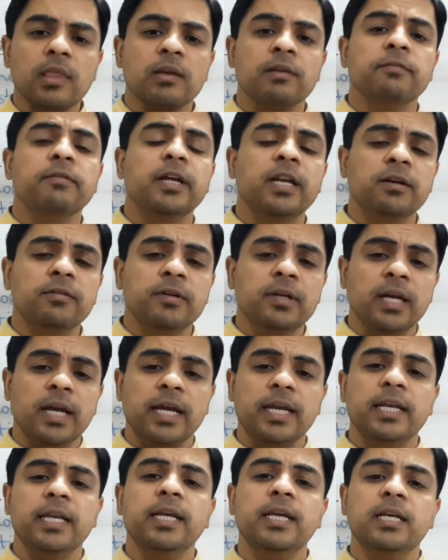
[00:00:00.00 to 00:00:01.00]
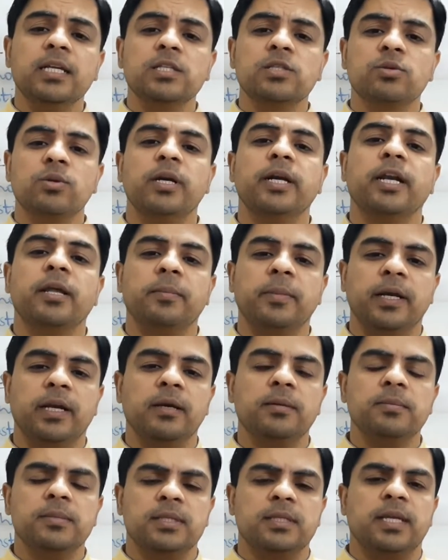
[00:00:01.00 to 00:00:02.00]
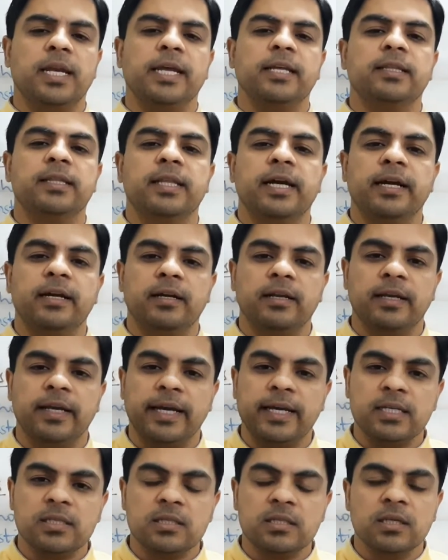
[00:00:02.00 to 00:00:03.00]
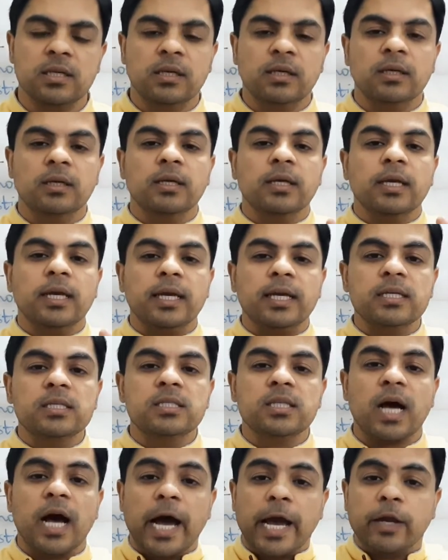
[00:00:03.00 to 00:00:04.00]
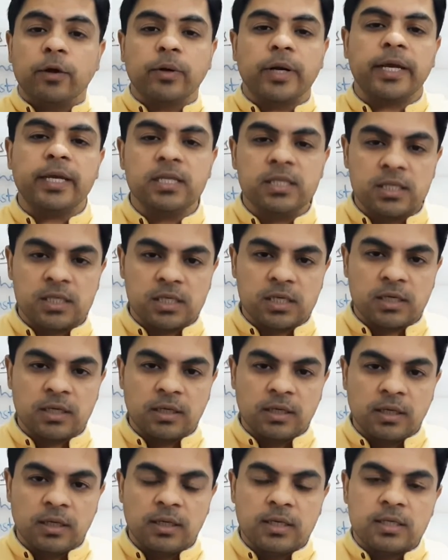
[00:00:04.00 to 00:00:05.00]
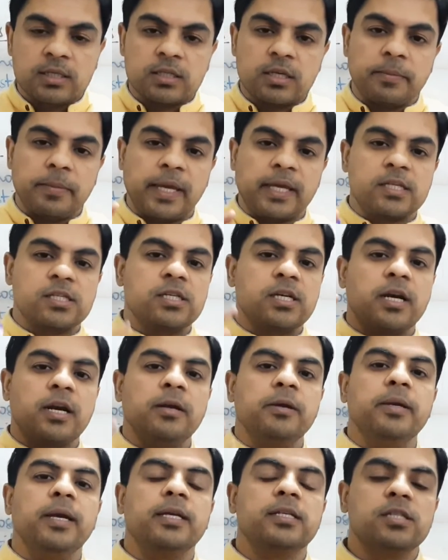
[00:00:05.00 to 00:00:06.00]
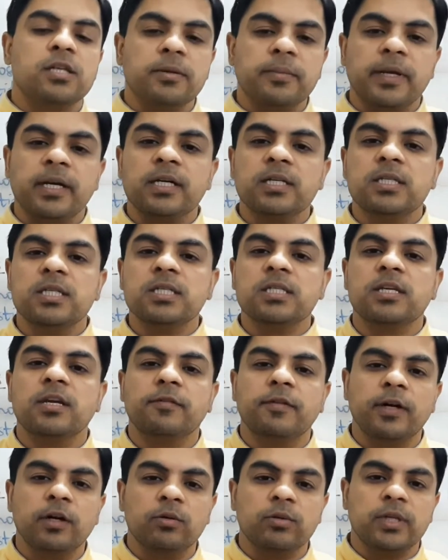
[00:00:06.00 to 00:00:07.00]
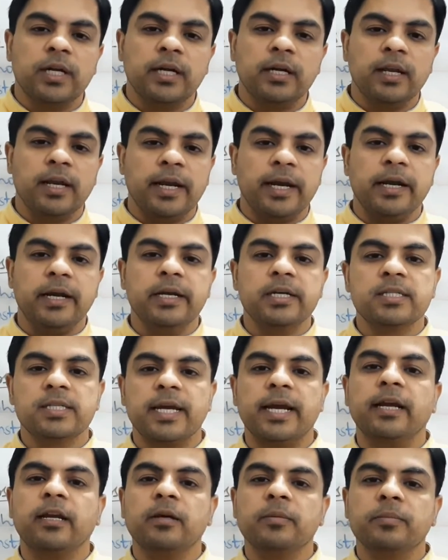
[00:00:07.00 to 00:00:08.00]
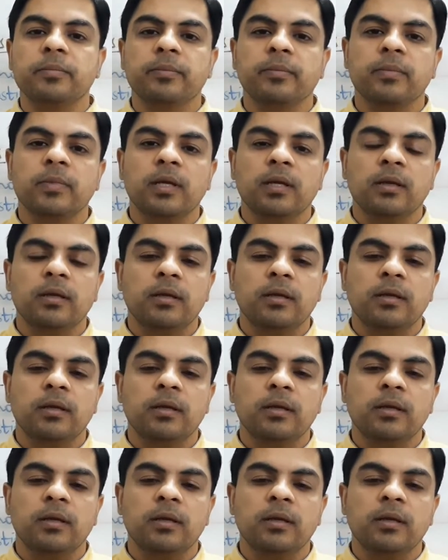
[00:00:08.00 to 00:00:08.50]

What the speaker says: Whenever any insulating medium like that gas is ionized, some extreme energy is given to that, and its atom